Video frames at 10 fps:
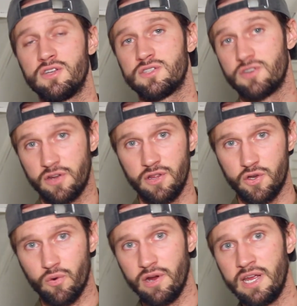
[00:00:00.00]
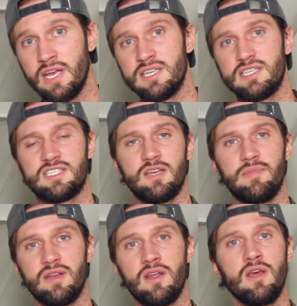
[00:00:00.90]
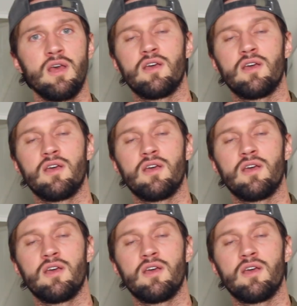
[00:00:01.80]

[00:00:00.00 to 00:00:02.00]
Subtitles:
circulatory system and